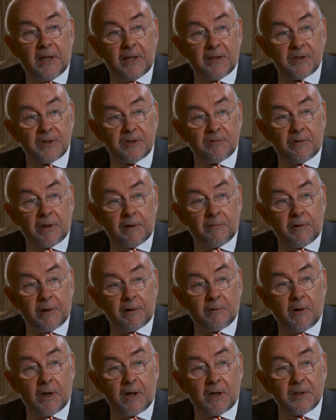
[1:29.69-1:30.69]
industry
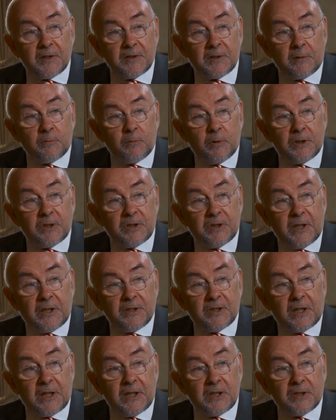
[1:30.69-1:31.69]
requires and which the
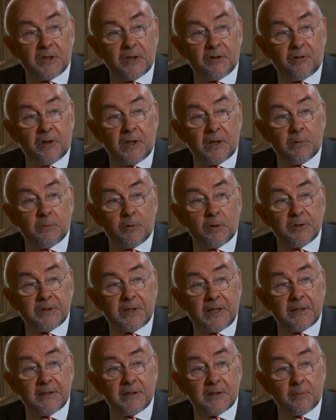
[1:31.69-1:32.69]
education and training boards
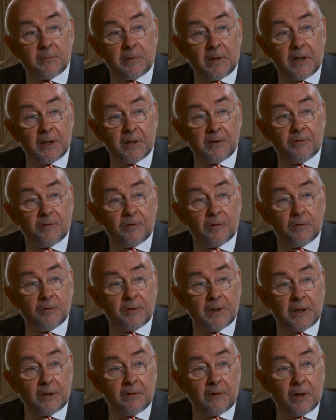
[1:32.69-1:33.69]
can supply through
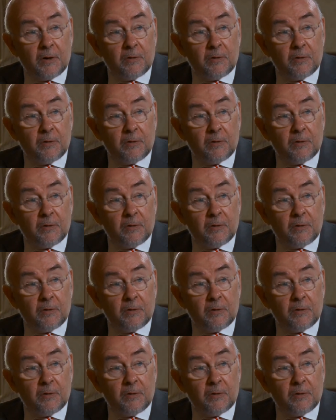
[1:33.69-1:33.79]
their